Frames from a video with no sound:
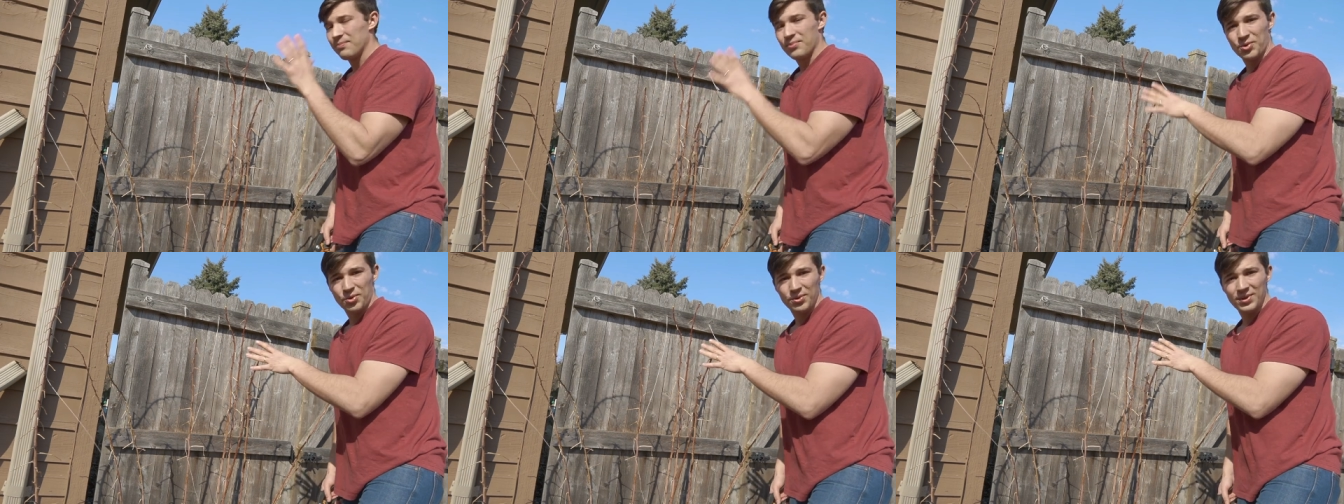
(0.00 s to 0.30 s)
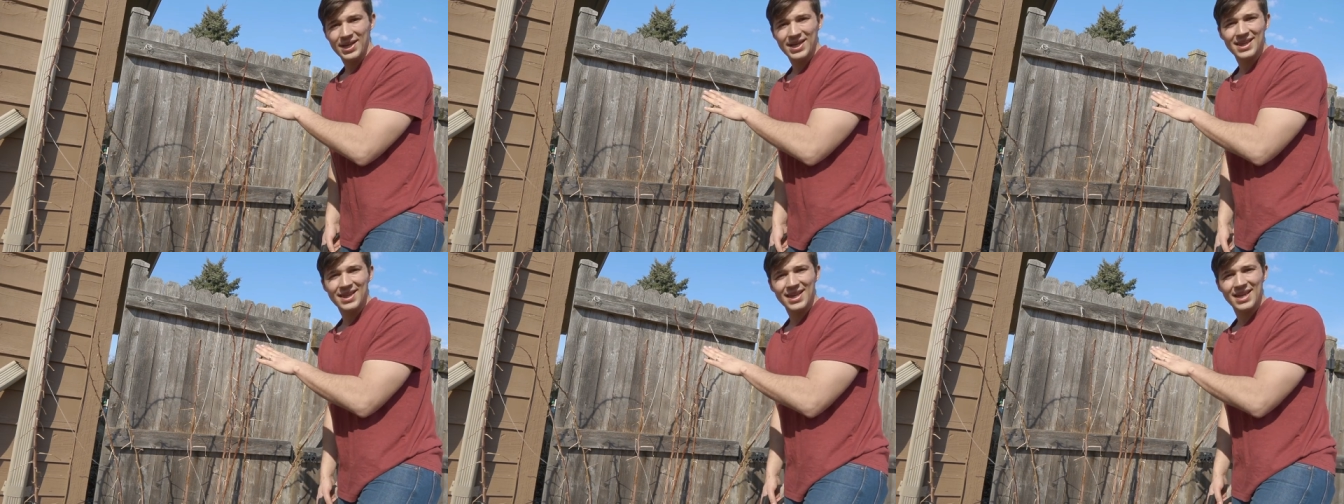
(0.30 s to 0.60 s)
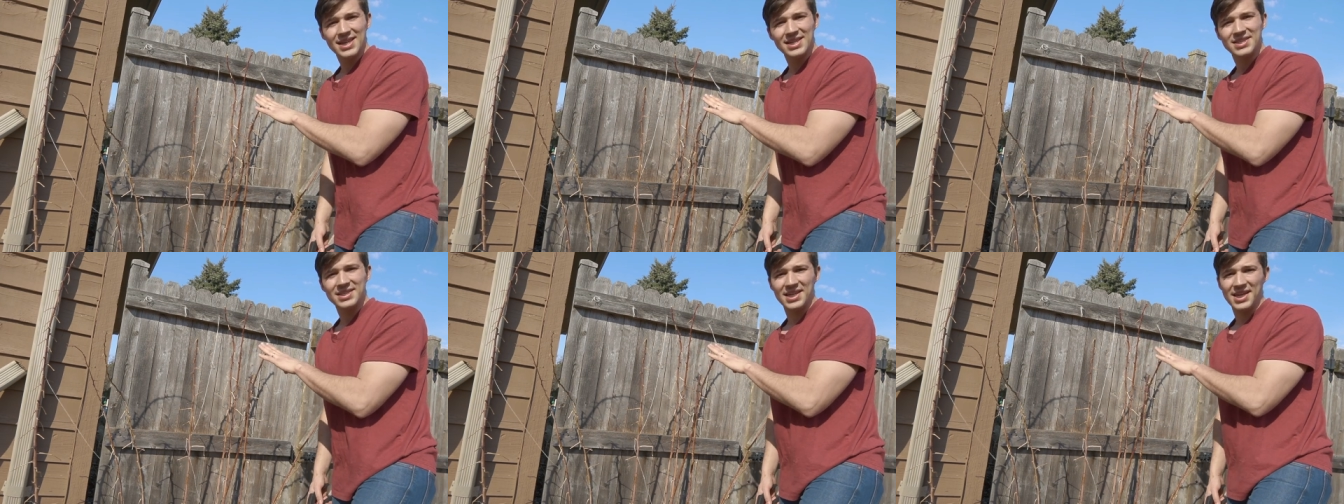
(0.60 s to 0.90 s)
pruning
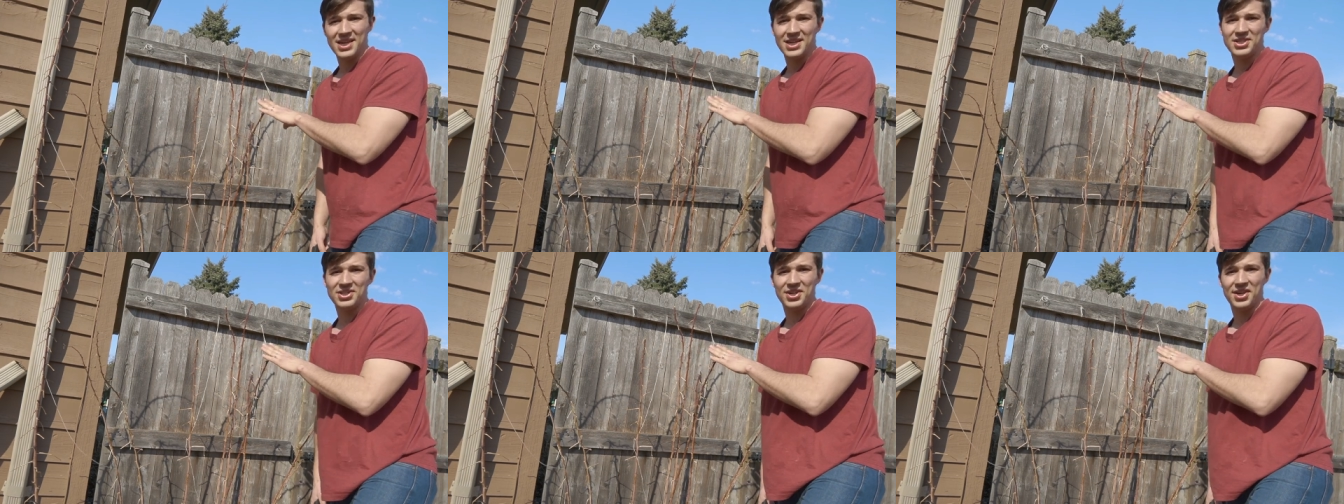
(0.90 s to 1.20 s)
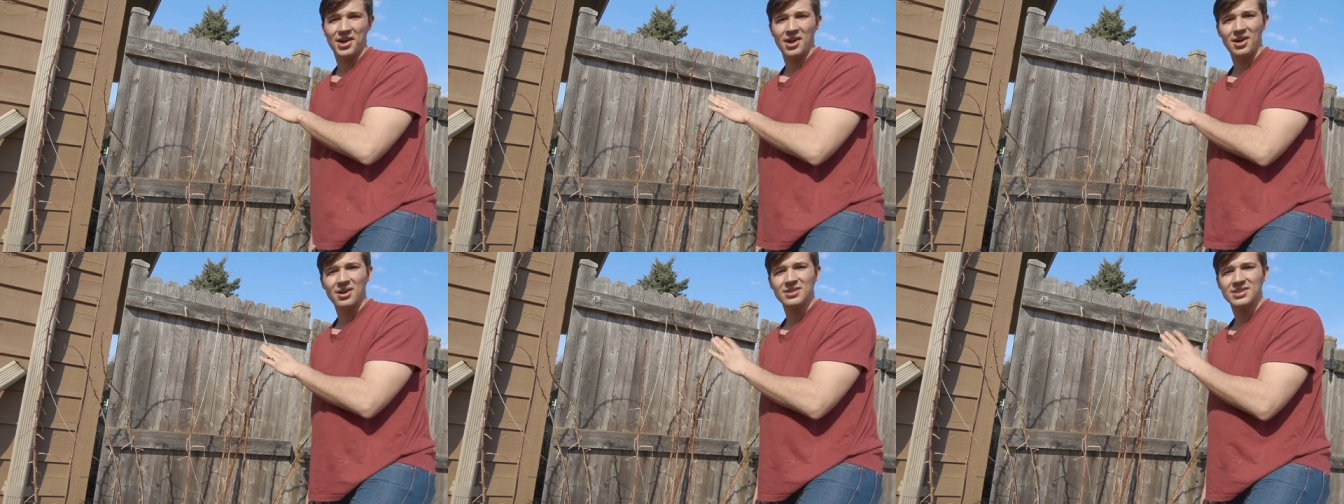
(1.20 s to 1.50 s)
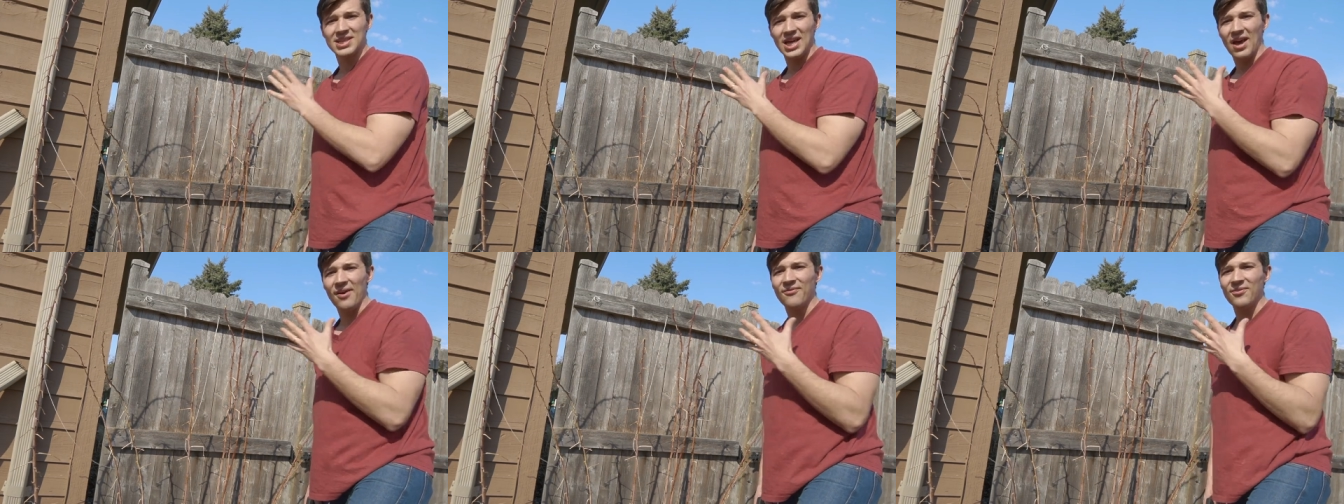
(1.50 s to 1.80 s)
these each year
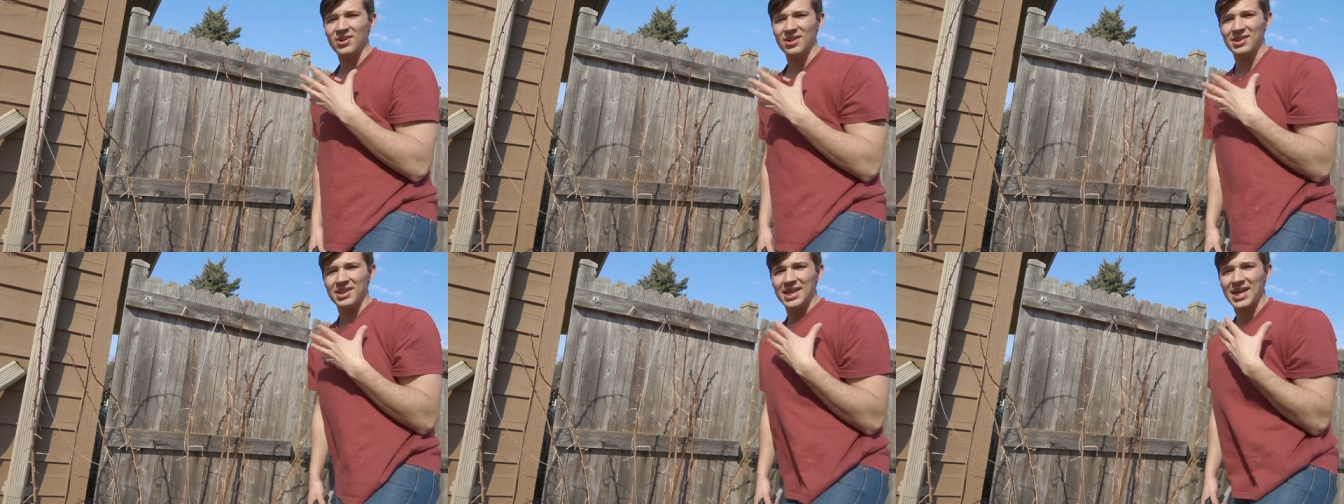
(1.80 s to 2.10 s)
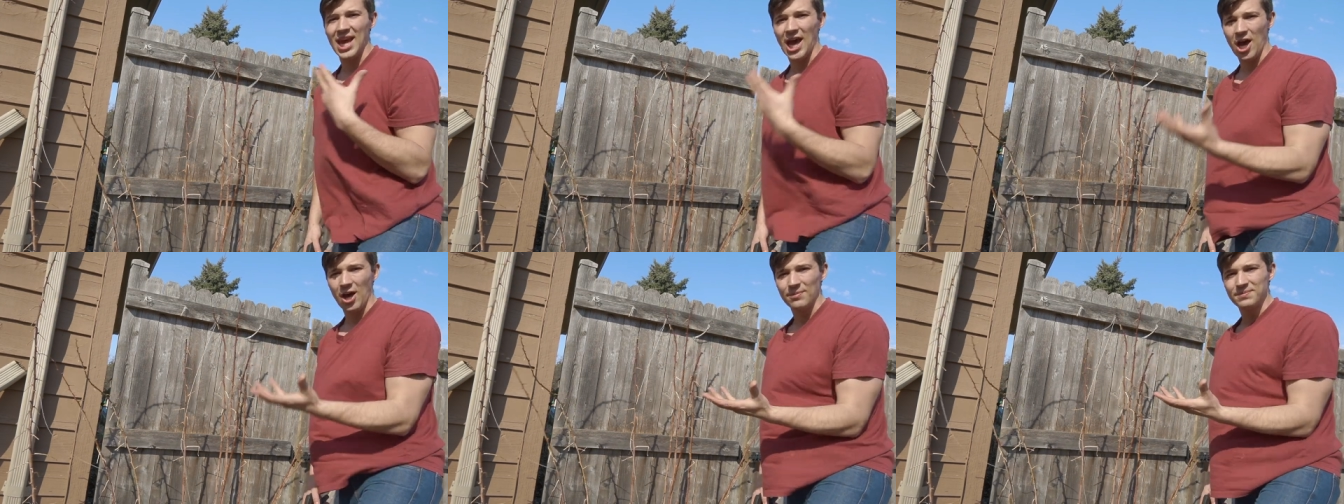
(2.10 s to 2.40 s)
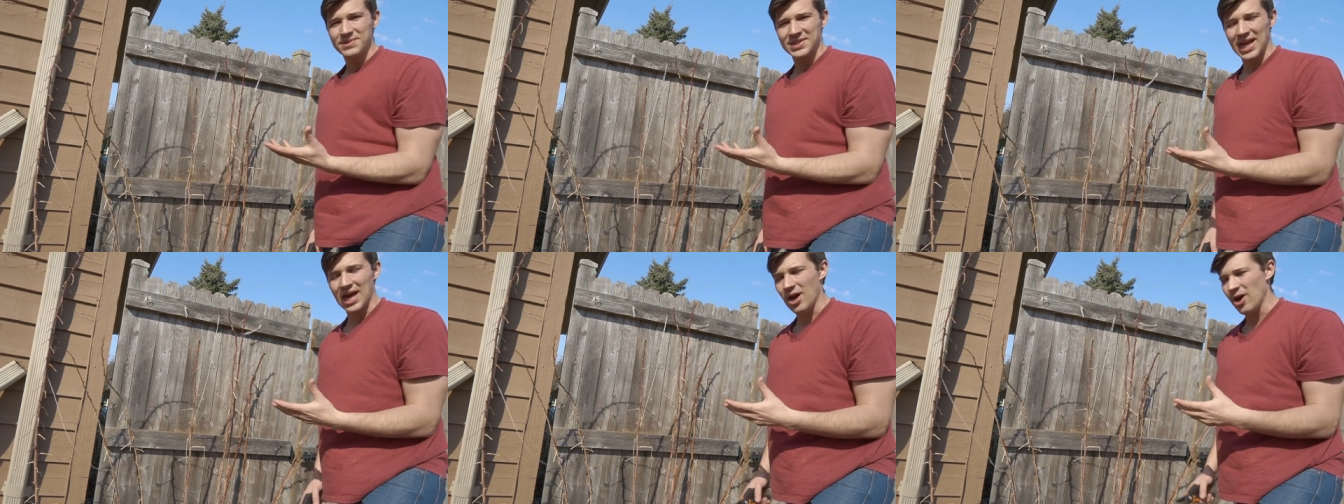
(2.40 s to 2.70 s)
definitely
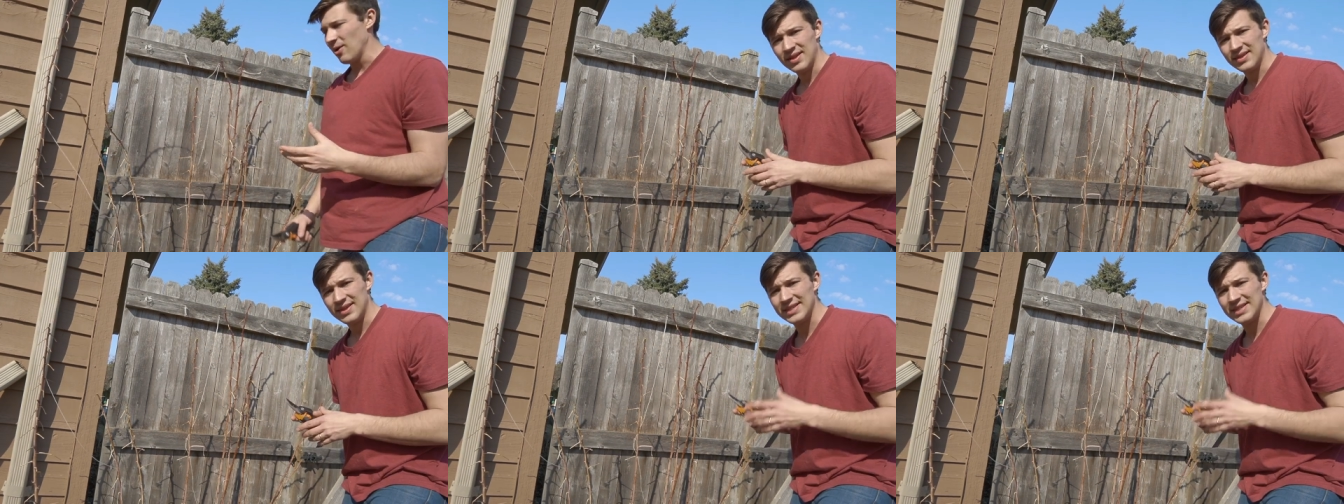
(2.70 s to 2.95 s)
helps out.